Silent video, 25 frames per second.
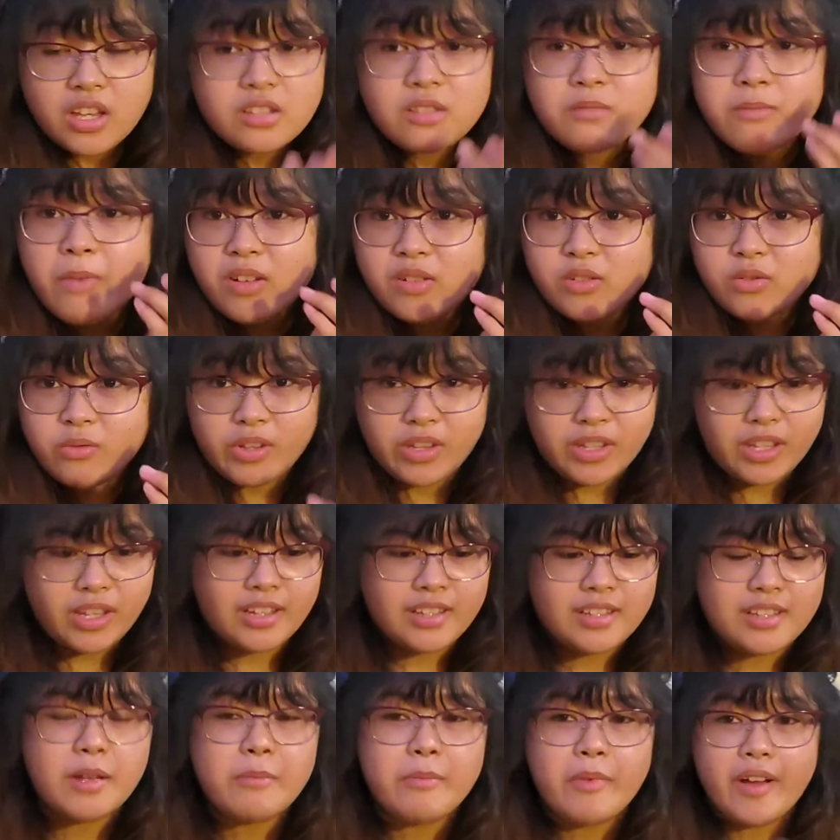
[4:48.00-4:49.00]
smells really good,
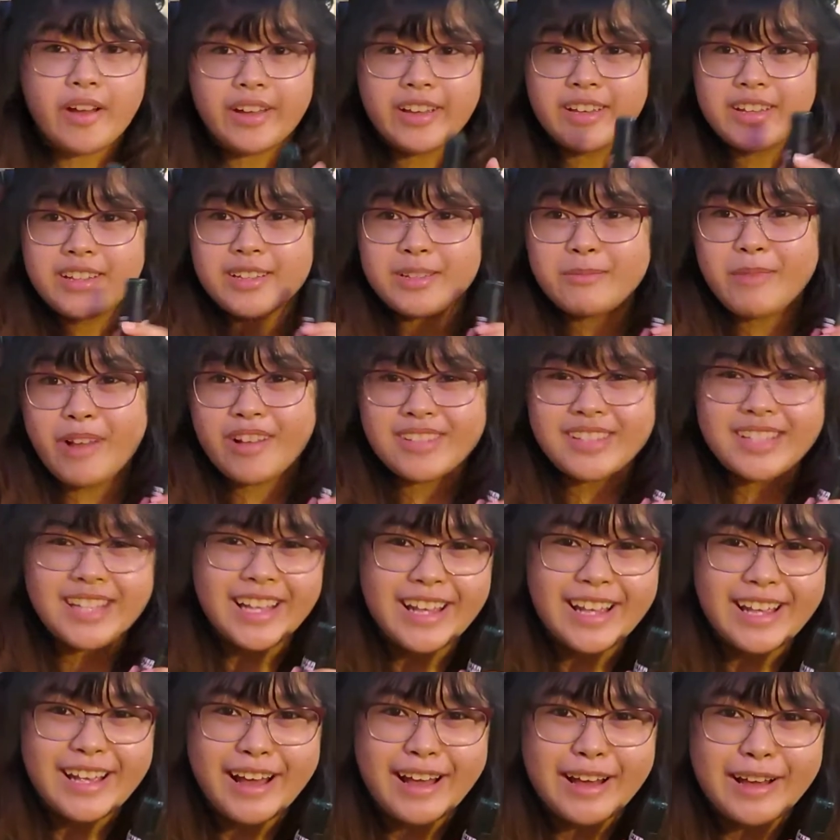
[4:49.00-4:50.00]
but it smells
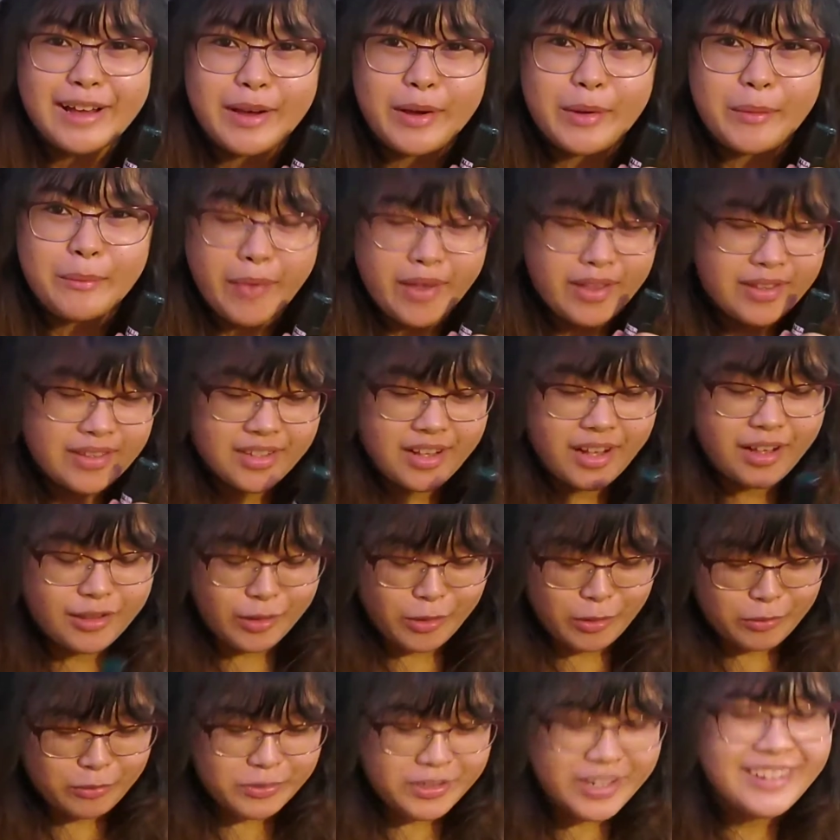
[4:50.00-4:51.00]
like men's
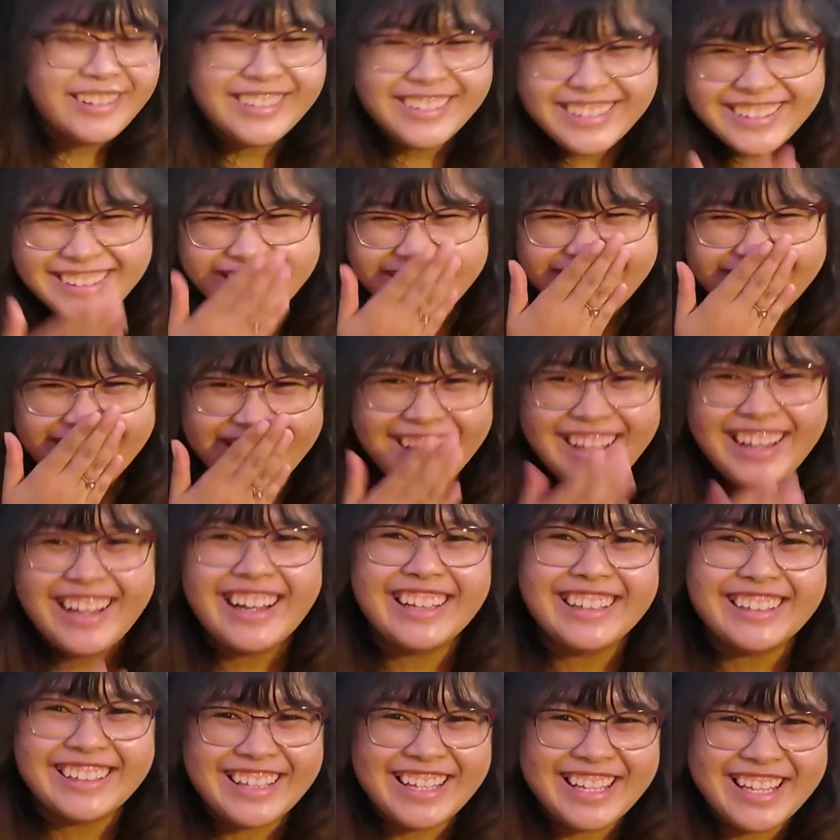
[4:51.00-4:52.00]
cologne.
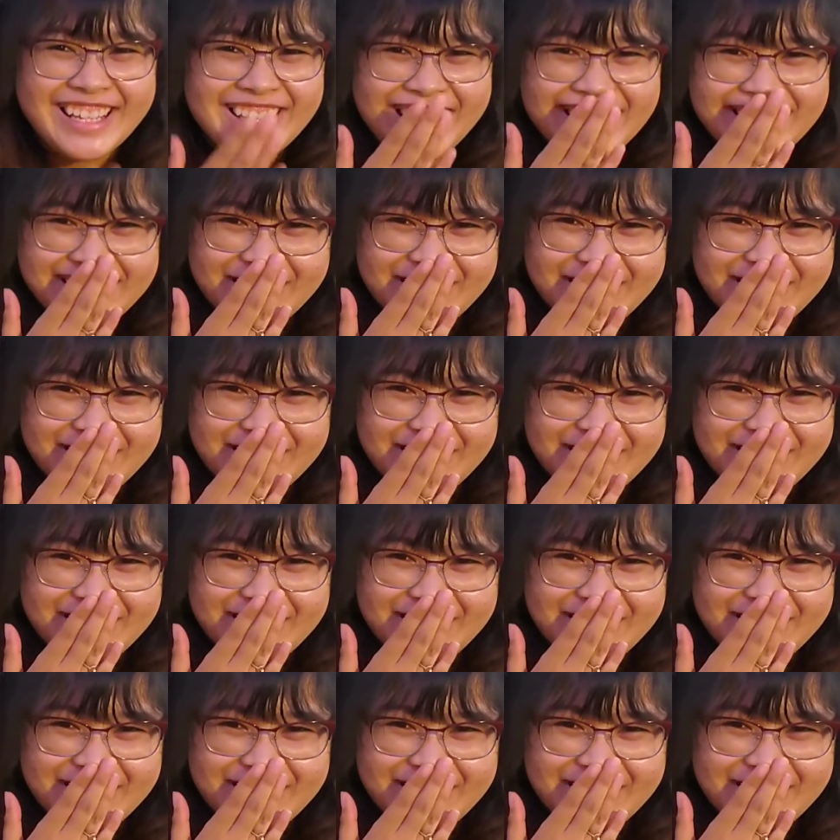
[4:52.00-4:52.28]
I think that's